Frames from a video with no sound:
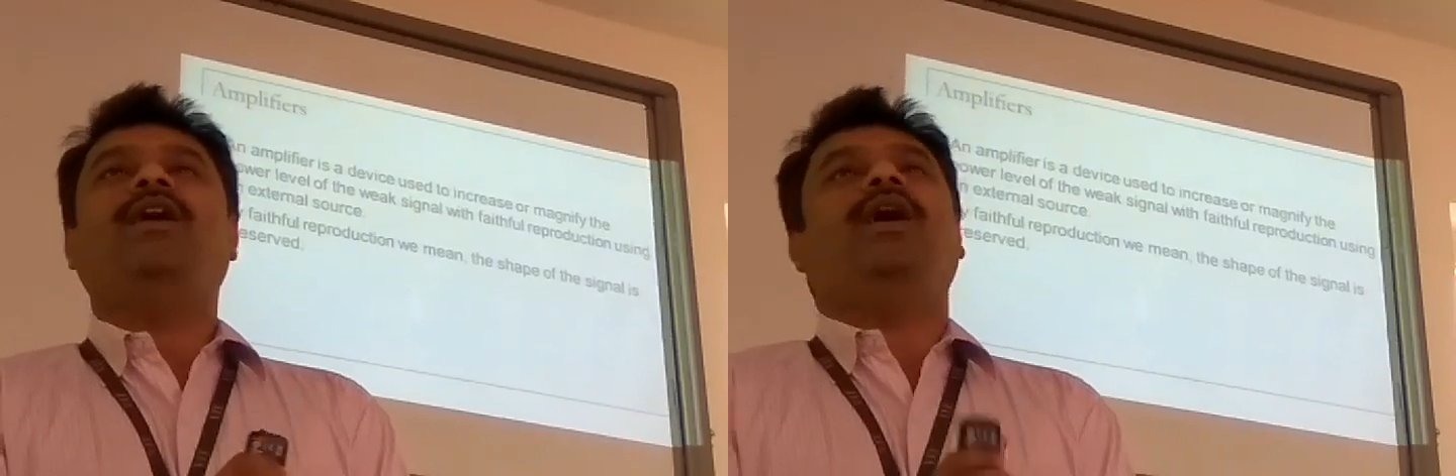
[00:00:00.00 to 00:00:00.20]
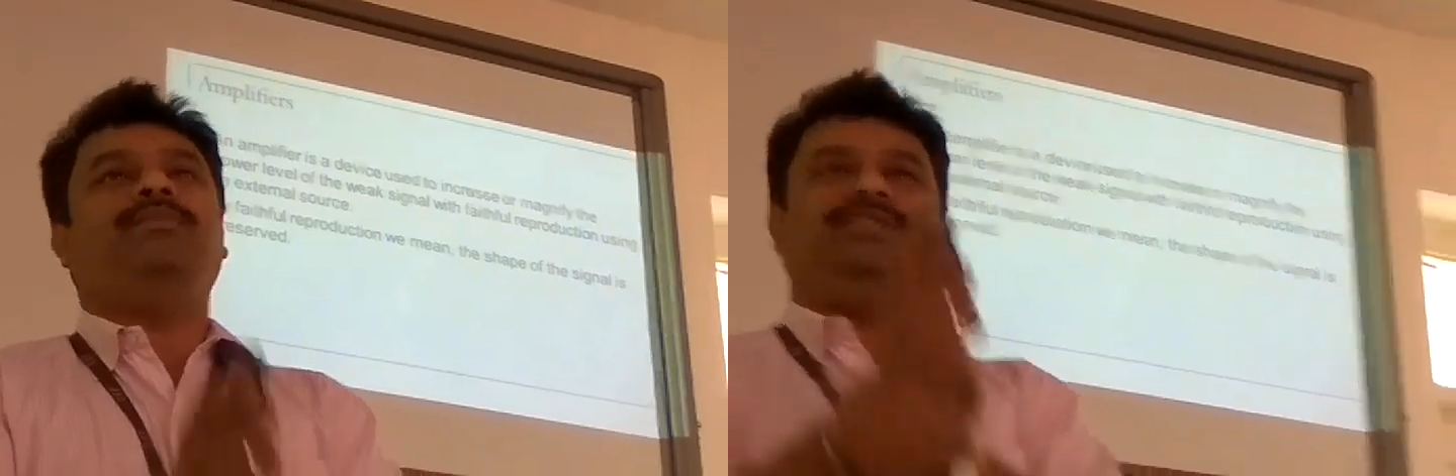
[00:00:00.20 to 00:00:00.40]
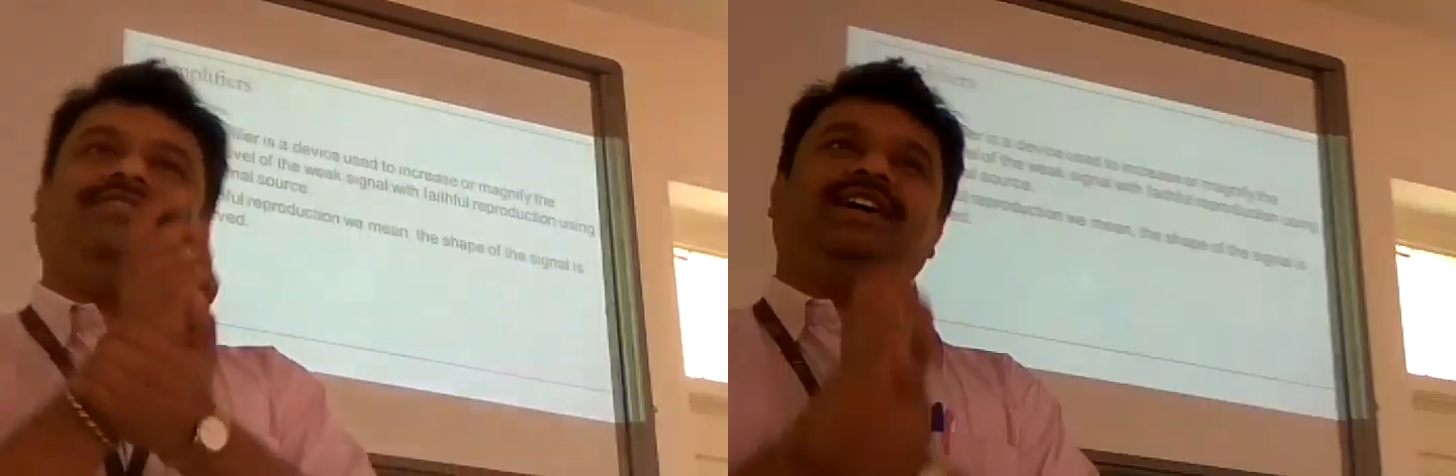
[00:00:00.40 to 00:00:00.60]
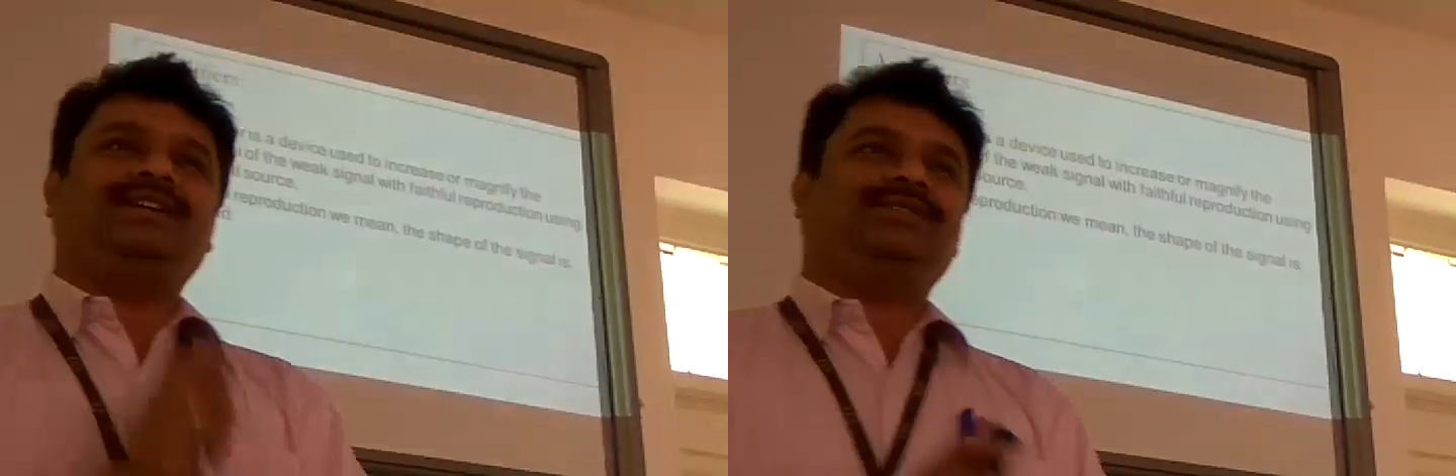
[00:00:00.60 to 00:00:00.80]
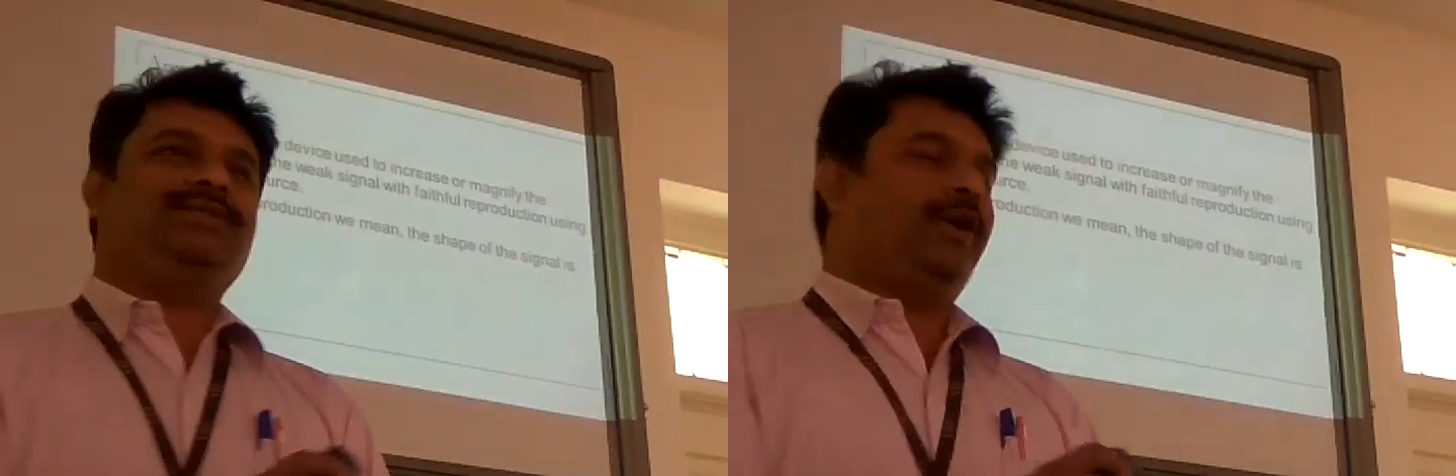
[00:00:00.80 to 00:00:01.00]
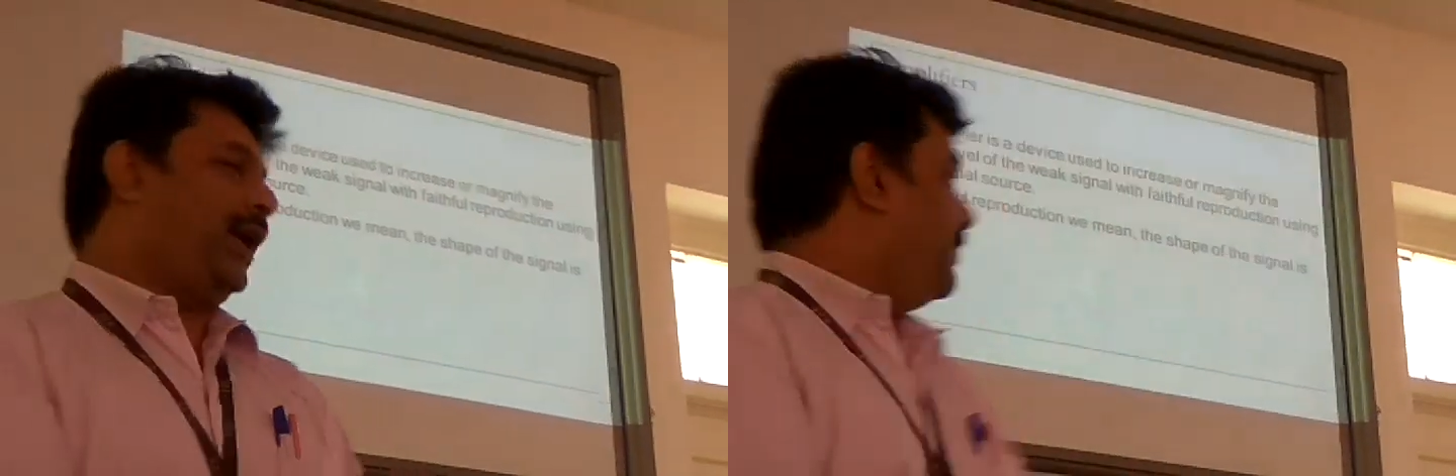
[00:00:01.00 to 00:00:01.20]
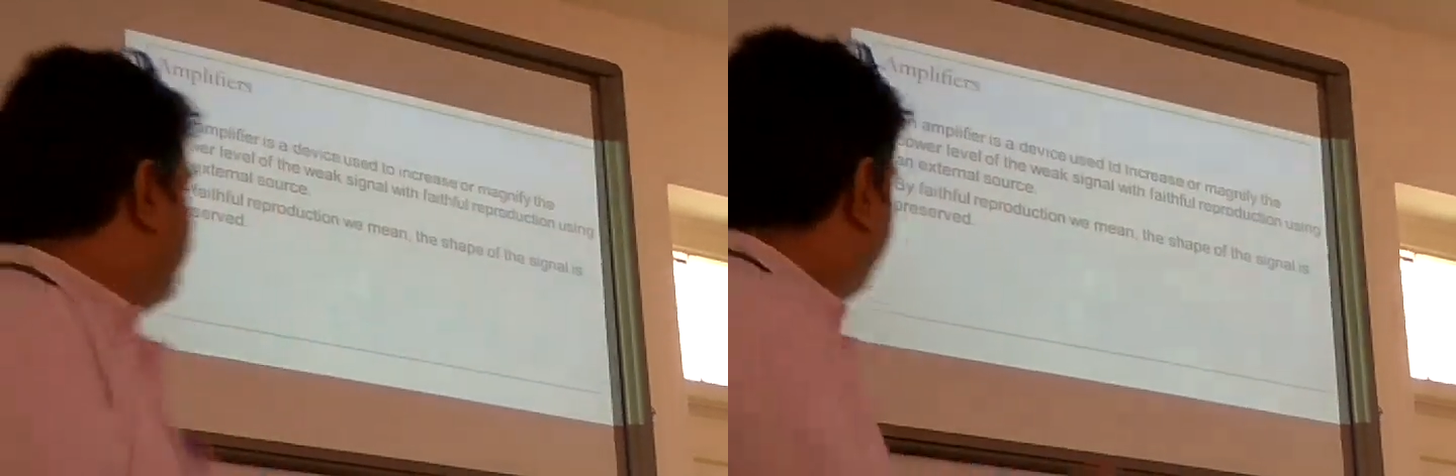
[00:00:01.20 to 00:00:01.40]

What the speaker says: amplifier. Okay.